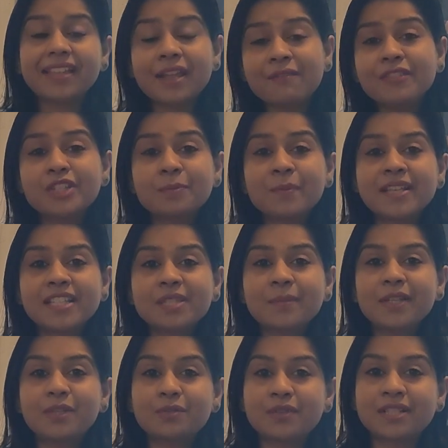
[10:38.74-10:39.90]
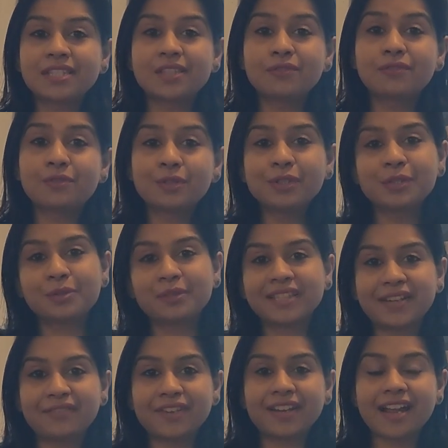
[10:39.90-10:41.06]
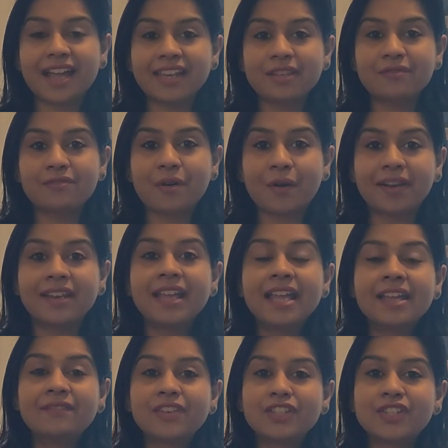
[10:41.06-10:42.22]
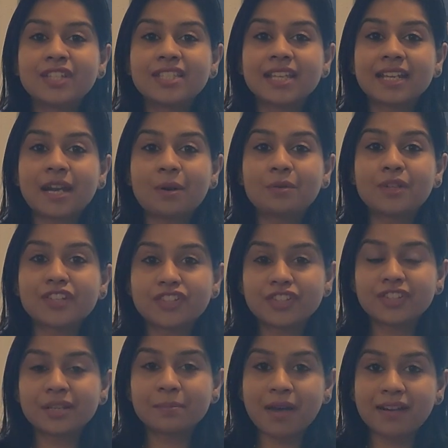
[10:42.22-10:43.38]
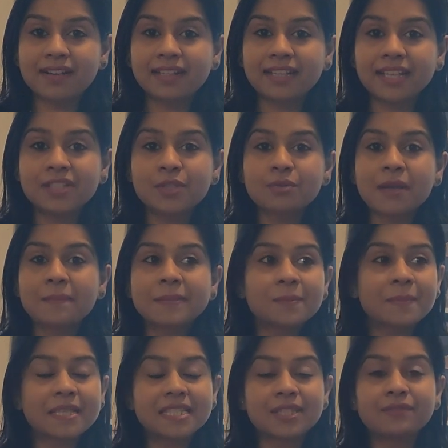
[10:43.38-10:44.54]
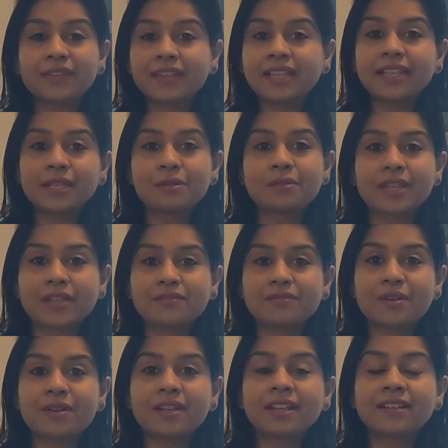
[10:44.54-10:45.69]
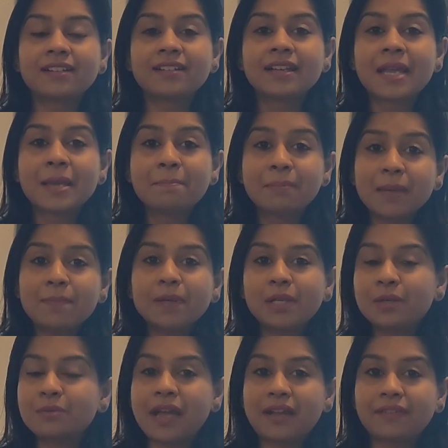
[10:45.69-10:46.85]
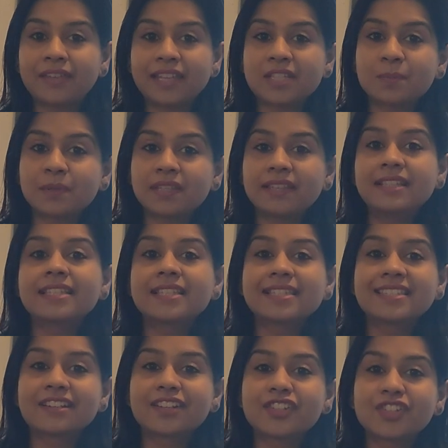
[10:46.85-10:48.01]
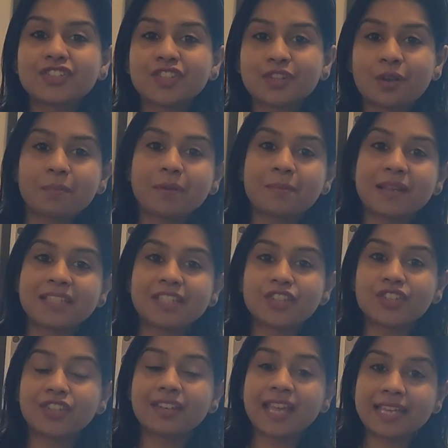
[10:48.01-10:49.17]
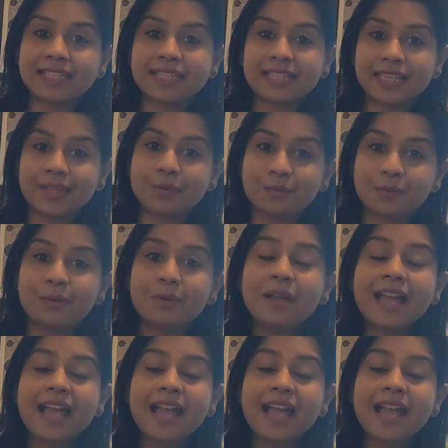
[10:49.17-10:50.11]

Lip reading: Which brings me towards the fourth role that we are hiring for, which is around digital marketing. So I'm specifically looking for people who have an expertise in search engine optimization, SEO,